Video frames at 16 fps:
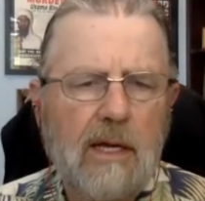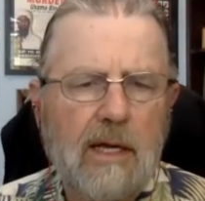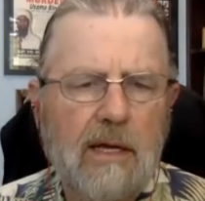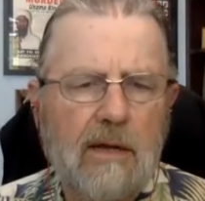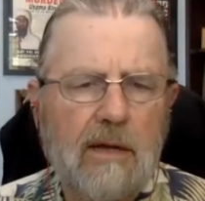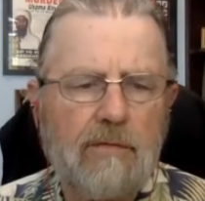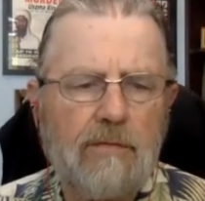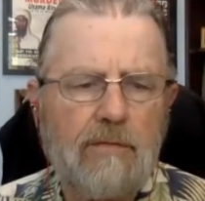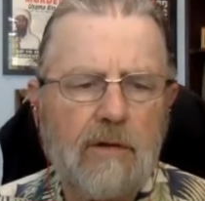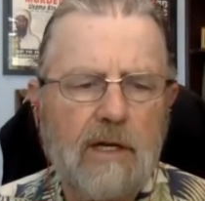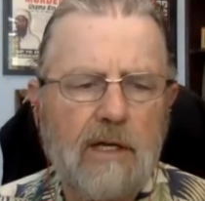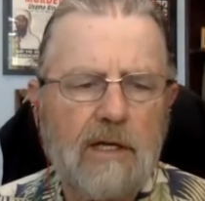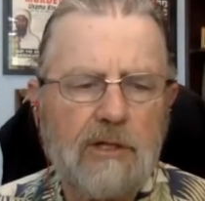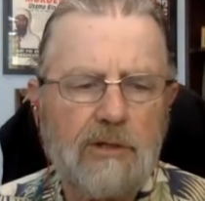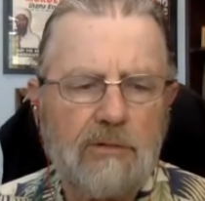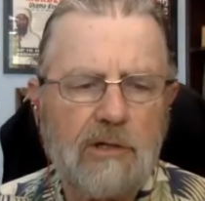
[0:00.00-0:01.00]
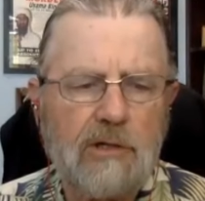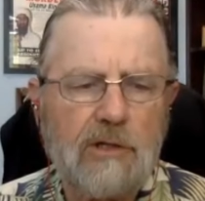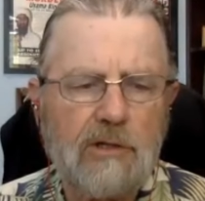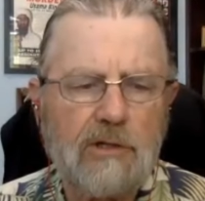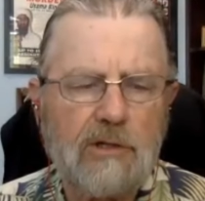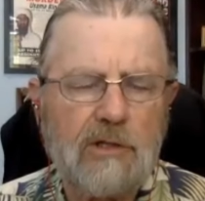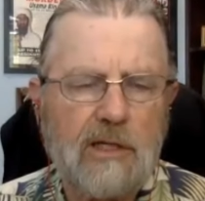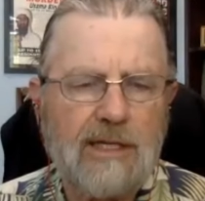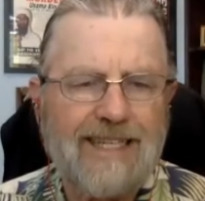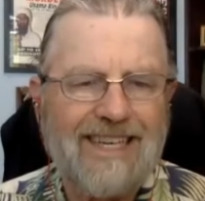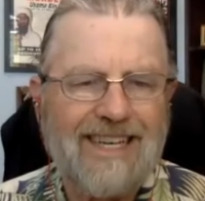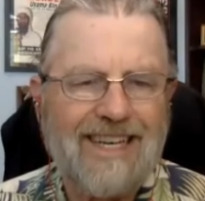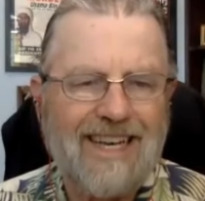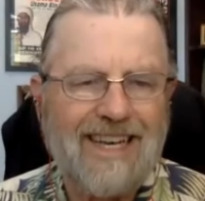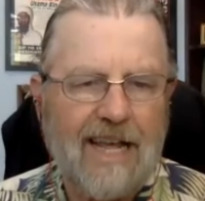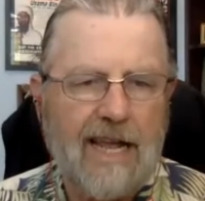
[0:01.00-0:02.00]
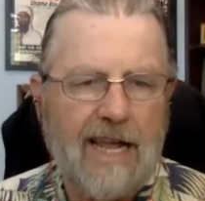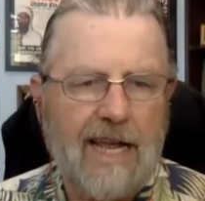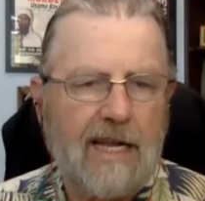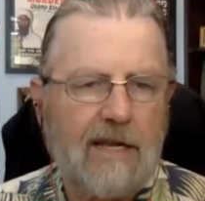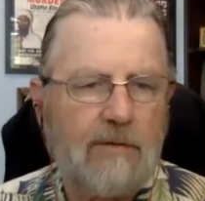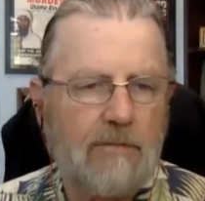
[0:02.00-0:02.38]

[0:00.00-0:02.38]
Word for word: if Israel's delay